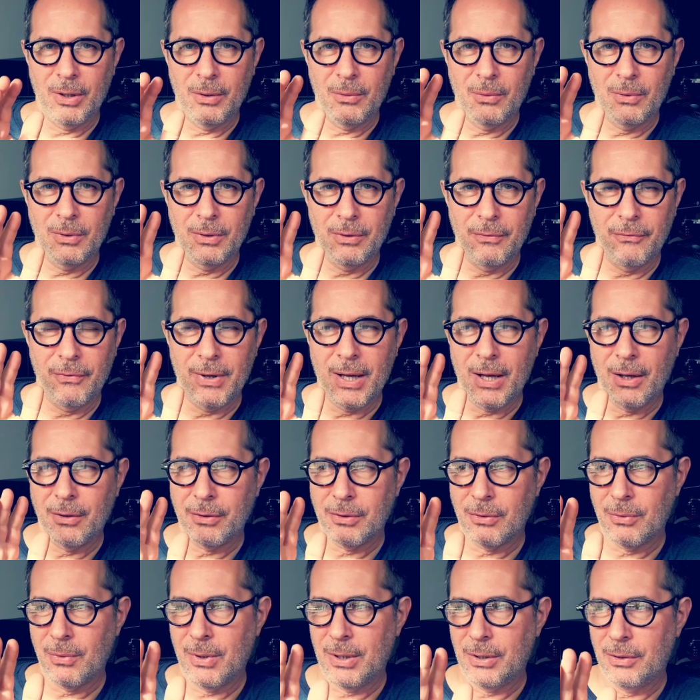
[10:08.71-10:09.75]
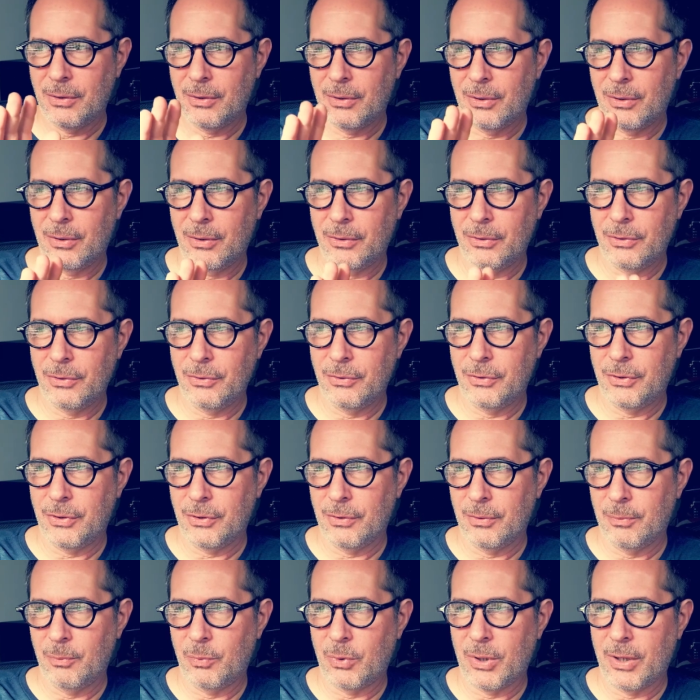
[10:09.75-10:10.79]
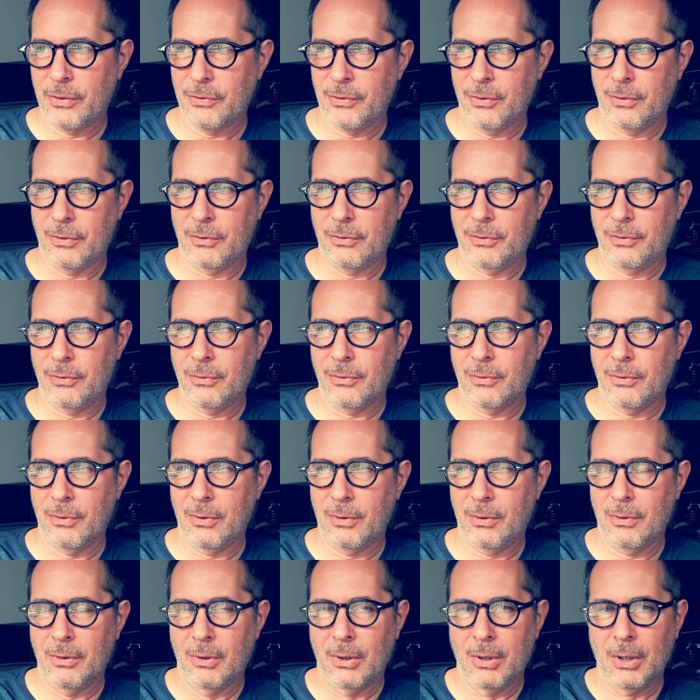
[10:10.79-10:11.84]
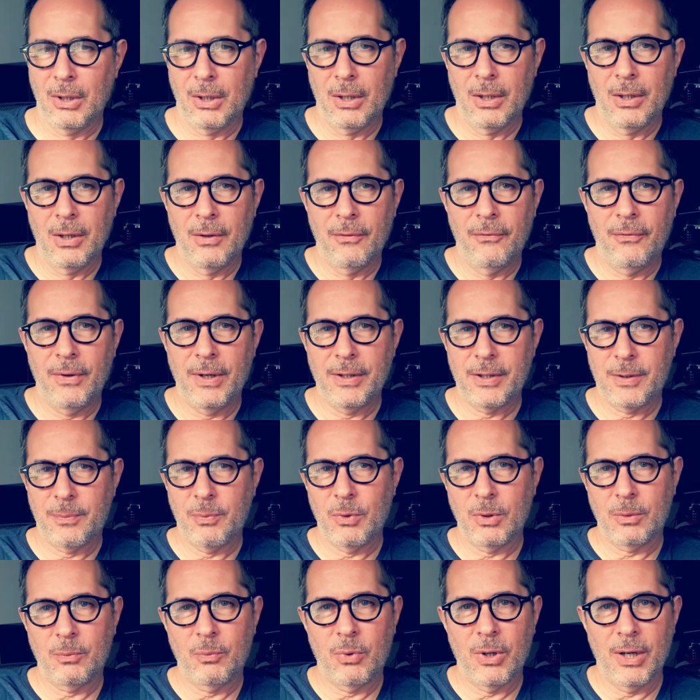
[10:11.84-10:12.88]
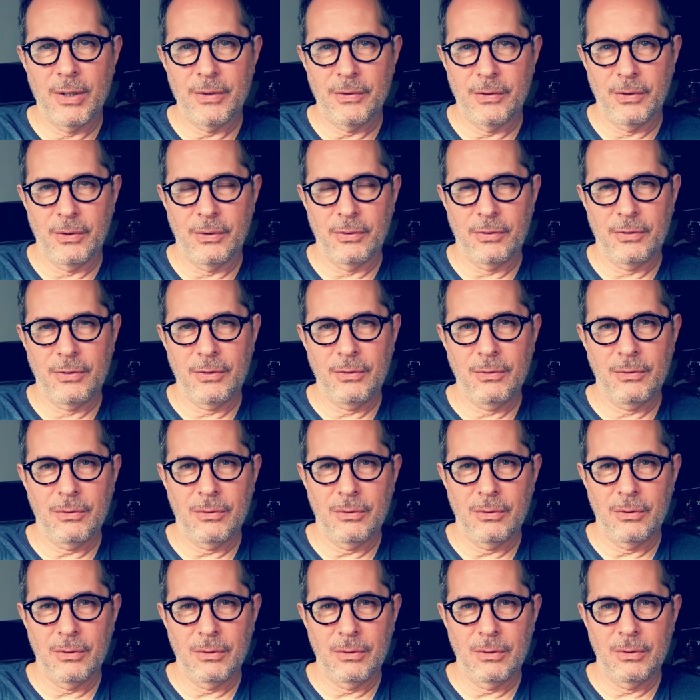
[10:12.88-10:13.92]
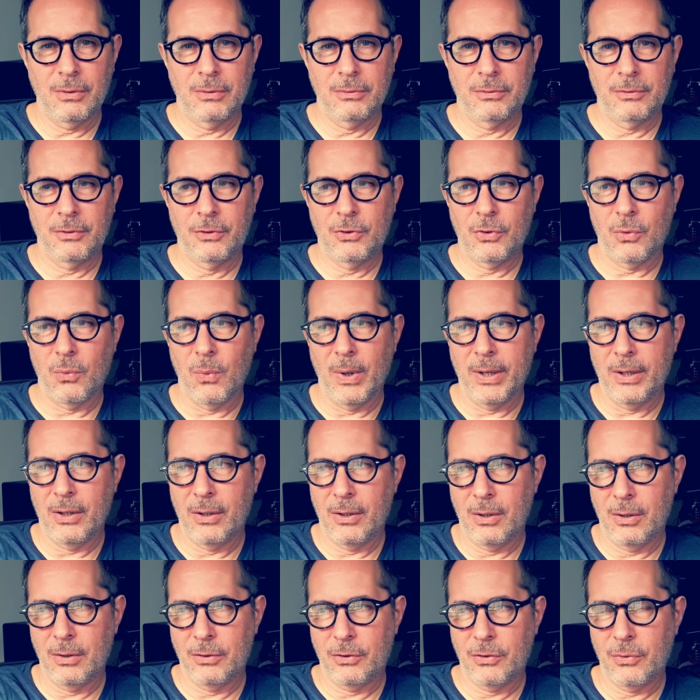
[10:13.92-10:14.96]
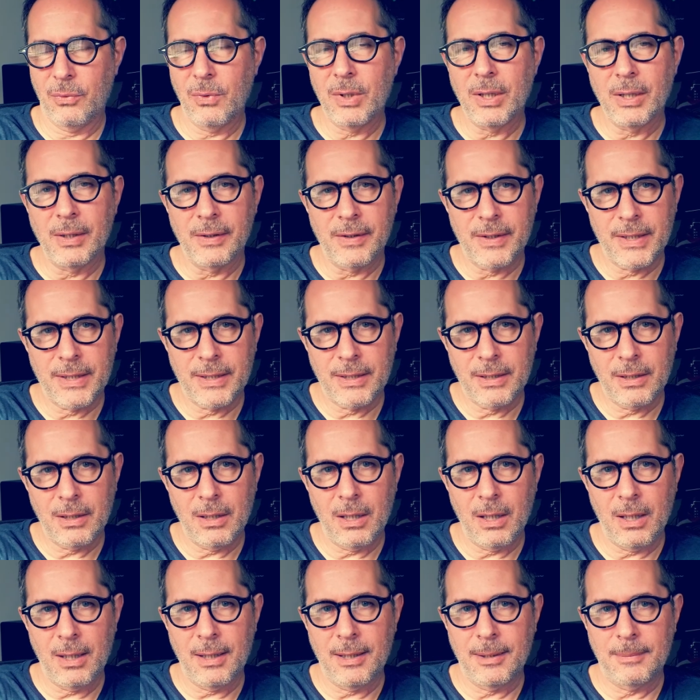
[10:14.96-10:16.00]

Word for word: They will evaluate your YouTube presence, your Facebook presence, your Twitter tweets.